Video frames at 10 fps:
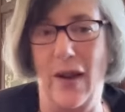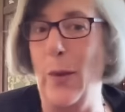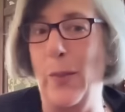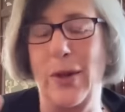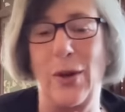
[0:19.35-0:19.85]
I
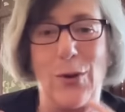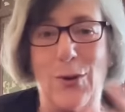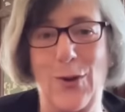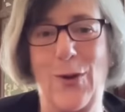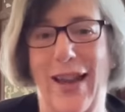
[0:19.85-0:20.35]
hope I don't
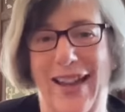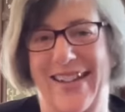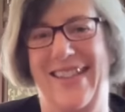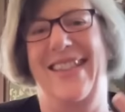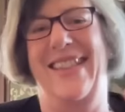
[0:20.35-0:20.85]
do that
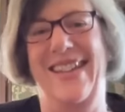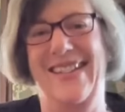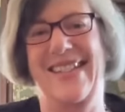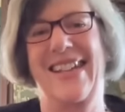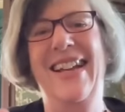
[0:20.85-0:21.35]
in
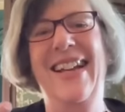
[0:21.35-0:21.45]
this.